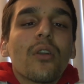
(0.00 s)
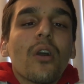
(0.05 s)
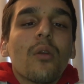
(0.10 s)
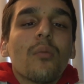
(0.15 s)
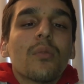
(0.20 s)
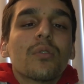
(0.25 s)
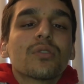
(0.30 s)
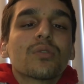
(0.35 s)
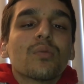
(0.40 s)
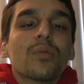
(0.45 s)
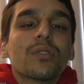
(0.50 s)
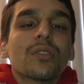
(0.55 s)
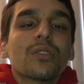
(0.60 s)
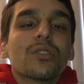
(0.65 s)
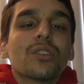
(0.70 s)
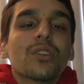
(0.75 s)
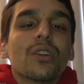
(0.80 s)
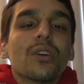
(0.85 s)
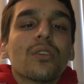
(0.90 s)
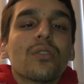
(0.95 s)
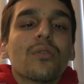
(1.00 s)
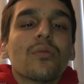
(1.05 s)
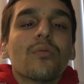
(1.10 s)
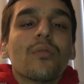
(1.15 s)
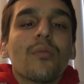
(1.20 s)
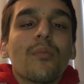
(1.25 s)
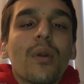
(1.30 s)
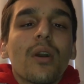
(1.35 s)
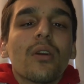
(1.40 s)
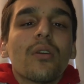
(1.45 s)
Almost went to jail
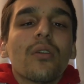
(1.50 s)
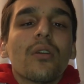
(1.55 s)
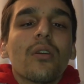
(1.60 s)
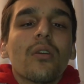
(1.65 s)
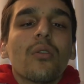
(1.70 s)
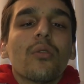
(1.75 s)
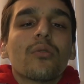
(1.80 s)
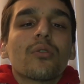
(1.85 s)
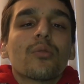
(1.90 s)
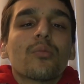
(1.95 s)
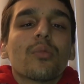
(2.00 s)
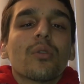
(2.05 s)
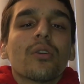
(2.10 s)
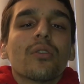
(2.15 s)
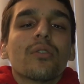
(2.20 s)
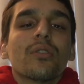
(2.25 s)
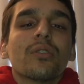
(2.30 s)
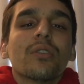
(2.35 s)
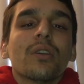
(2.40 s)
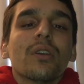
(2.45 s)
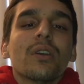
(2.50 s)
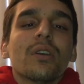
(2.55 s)
with my older brother.